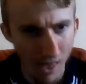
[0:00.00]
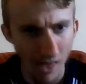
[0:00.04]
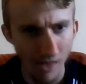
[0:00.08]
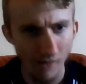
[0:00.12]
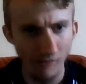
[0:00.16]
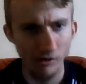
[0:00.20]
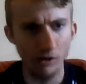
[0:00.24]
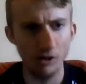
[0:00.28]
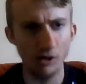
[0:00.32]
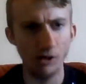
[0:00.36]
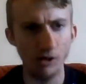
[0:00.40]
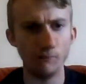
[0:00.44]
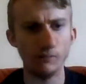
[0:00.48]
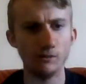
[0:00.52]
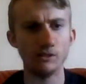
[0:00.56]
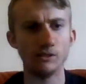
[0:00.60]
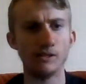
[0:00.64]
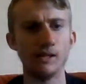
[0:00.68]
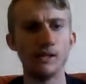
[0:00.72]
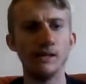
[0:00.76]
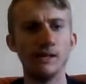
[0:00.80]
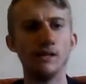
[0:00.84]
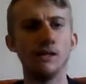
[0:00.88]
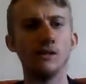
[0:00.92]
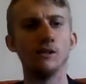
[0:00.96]
The club was
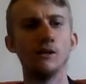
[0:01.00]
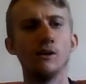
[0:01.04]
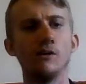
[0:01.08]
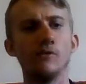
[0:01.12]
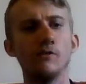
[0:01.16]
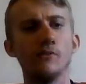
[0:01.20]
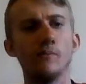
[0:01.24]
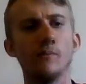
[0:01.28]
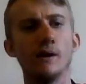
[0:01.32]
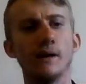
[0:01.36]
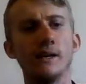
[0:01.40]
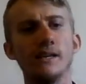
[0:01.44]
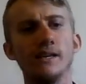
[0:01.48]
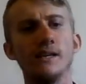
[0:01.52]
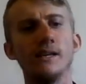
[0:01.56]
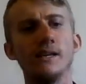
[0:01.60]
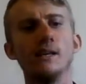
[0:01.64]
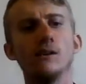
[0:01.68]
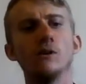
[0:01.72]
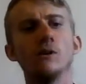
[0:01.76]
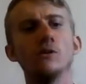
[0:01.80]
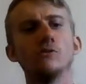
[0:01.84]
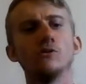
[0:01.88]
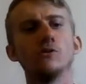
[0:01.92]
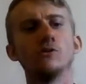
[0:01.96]
taken over by
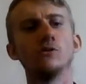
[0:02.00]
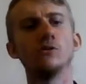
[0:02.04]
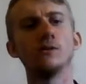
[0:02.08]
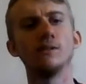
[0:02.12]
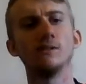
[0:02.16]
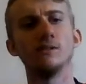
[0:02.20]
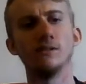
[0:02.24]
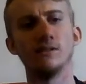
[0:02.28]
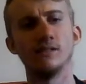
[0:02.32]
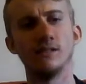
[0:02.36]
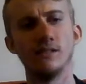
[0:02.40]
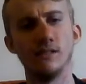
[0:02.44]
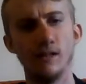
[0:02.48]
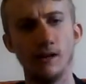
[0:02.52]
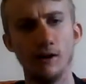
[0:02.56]
Ecotricity